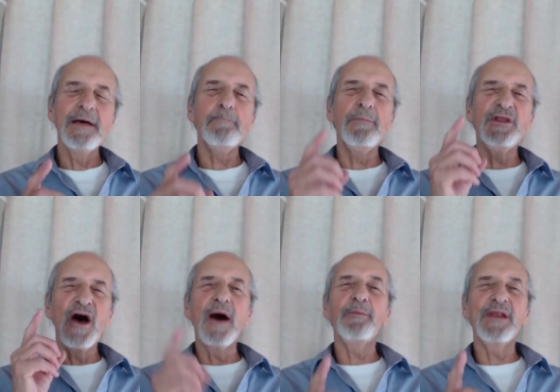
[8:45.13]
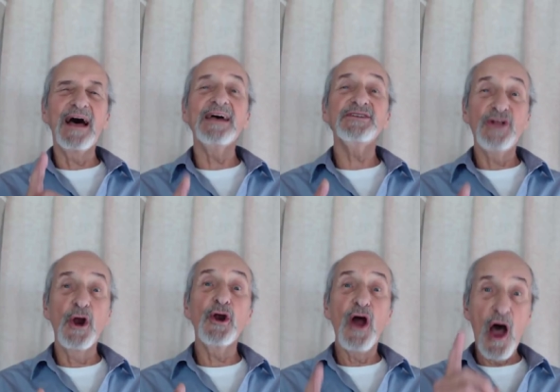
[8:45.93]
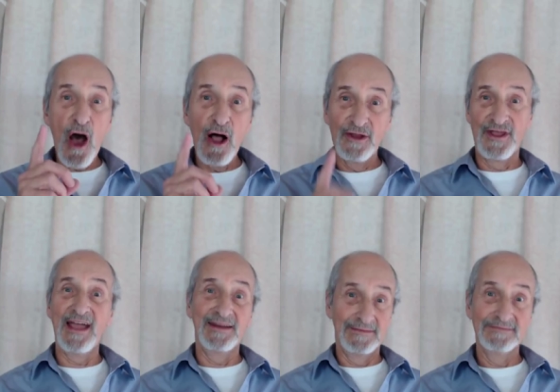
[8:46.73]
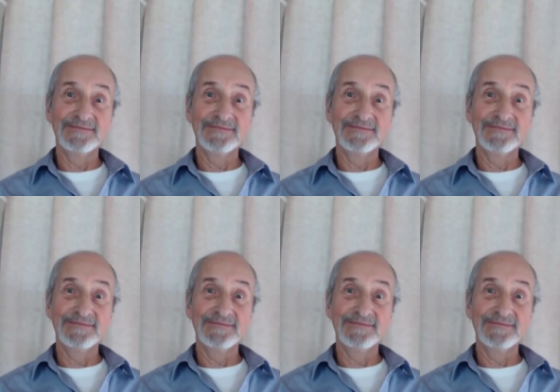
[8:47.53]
monopolized her all night.